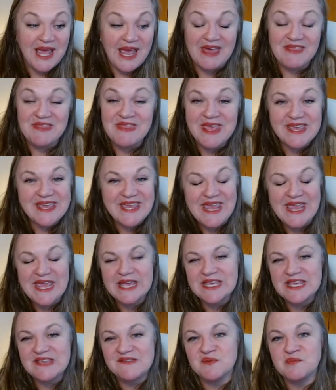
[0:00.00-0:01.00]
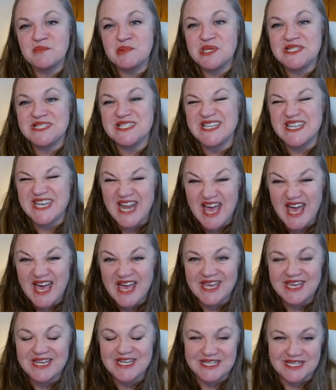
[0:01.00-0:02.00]
and they can't even be
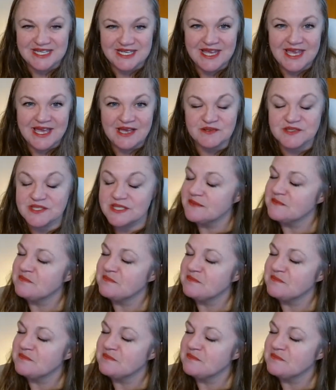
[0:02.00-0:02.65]
denied in-house.